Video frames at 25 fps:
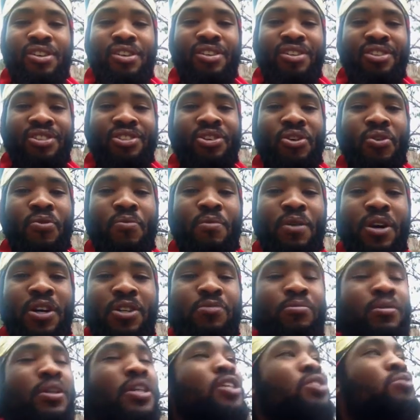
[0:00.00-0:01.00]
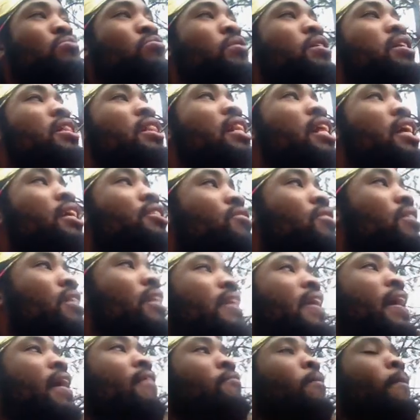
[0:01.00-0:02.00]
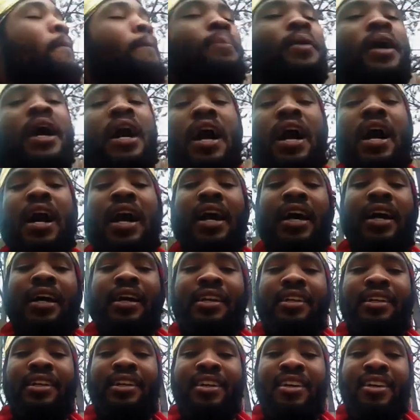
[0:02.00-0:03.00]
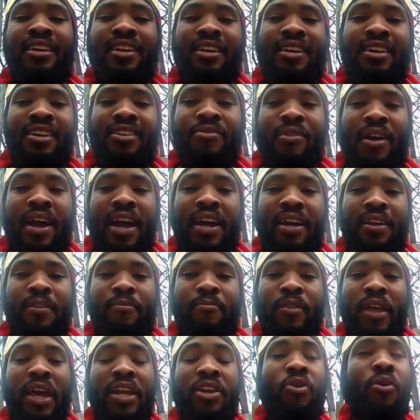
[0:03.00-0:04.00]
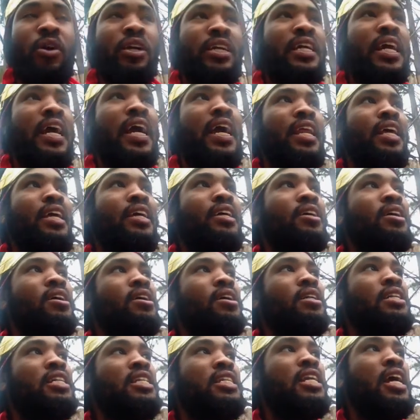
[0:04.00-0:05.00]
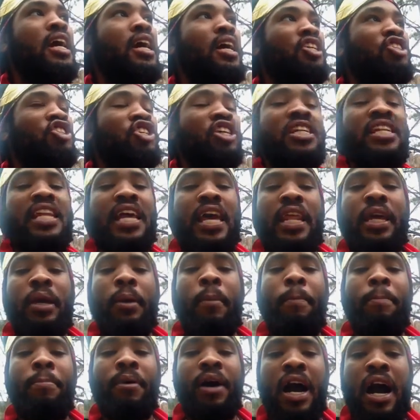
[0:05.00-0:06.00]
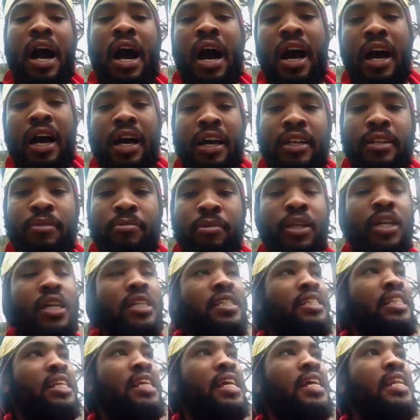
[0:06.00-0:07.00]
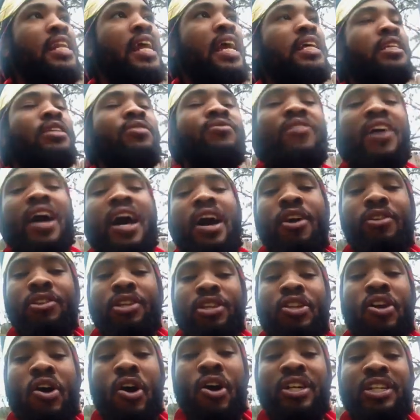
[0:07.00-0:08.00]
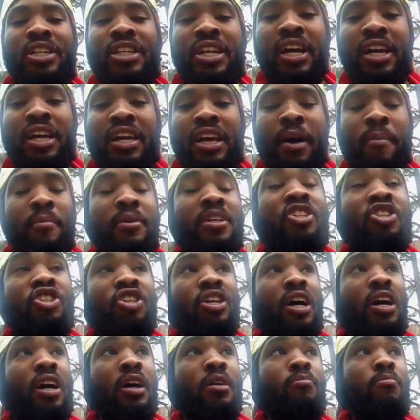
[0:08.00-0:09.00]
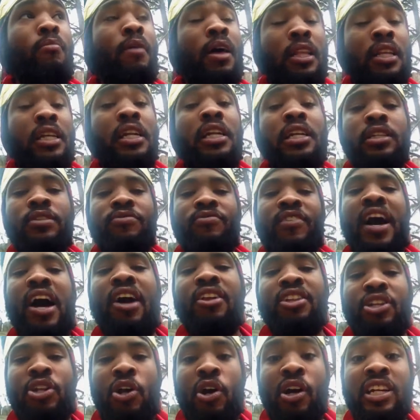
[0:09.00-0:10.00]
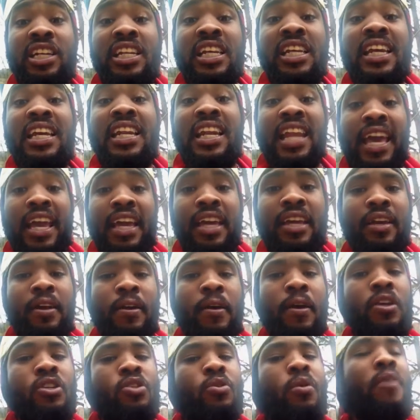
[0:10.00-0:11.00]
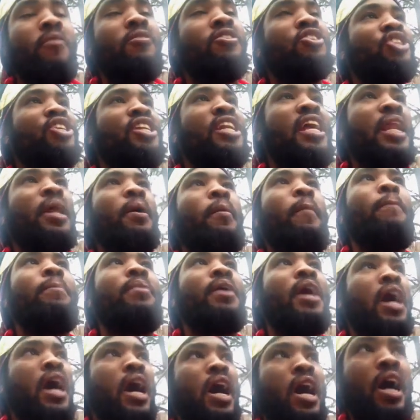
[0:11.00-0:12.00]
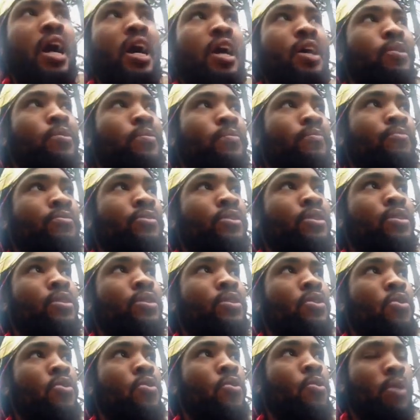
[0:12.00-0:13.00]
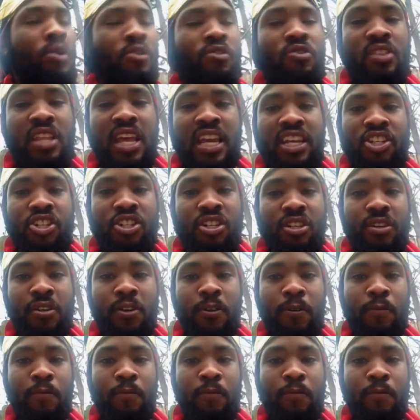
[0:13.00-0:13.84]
so much, because we literally have a bond, right? An organic genetic bond, because DNA is found in our, melanin is found in our DNA. So we have a genetic bond with nature.